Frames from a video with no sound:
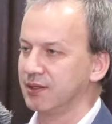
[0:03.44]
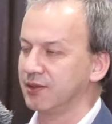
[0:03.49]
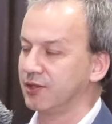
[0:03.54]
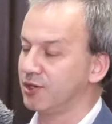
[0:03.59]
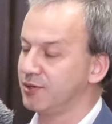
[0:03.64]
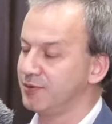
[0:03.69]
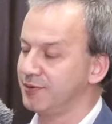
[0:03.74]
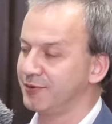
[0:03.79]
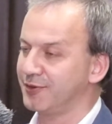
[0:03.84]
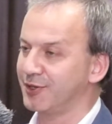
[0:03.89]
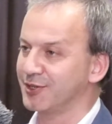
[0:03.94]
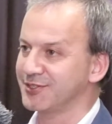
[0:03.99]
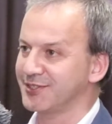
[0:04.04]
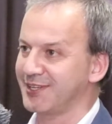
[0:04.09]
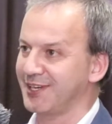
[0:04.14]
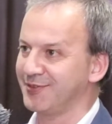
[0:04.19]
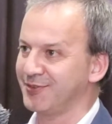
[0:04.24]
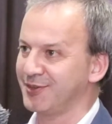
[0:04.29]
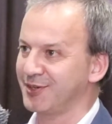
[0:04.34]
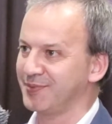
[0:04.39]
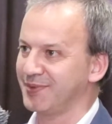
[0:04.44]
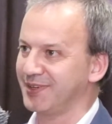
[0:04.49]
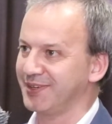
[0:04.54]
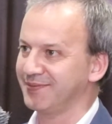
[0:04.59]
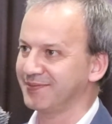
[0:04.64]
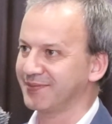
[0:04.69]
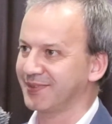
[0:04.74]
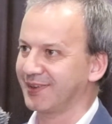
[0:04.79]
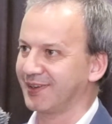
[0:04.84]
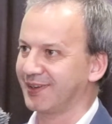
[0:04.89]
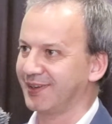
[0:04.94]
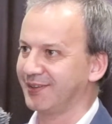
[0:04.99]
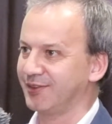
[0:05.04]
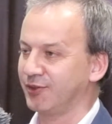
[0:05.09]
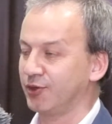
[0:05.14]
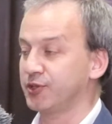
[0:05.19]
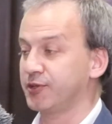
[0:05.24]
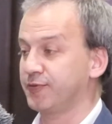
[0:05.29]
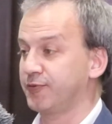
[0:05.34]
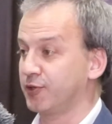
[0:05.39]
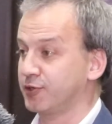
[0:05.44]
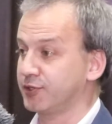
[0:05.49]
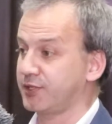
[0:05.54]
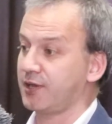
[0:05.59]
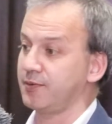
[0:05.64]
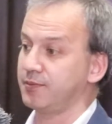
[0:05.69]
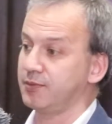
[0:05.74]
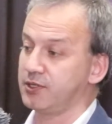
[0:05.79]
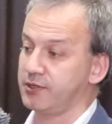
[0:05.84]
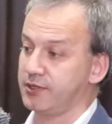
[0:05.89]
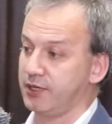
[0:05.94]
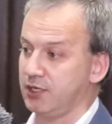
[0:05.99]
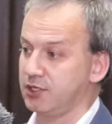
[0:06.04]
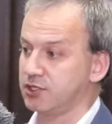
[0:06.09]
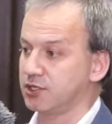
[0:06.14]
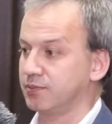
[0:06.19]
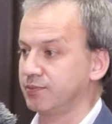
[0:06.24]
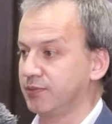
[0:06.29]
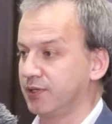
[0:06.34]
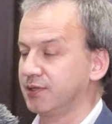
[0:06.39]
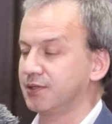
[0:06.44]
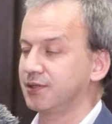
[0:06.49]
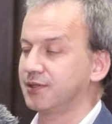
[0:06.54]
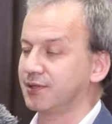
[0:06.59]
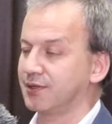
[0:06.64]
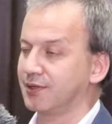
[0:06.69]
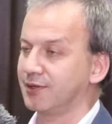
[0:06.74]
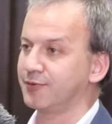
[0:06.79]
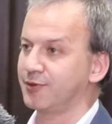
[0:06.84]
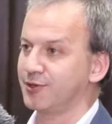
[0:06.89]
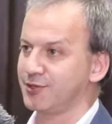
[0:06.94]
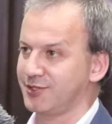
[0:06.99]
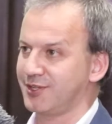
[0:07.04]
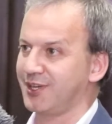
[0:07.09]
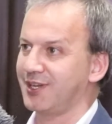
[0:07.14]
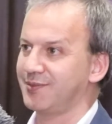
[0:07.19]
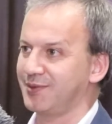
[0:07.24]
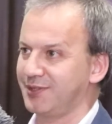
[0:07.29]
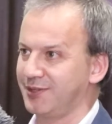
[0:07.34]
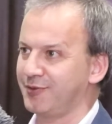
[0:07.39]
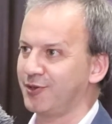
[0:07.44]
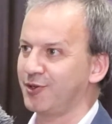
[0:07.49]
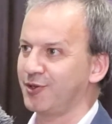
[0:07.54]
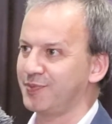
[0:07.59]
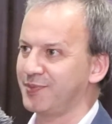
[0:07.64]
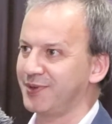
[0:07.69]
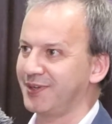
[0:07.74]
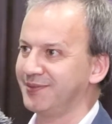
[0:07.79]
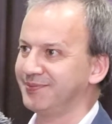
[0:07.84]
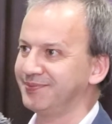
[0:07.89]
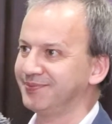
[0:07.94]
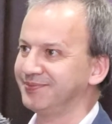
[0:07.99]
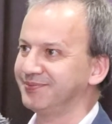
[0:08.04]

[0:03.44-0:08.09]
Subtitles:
No, first time for me. Not the first time in the region, but first time in Ethiopia.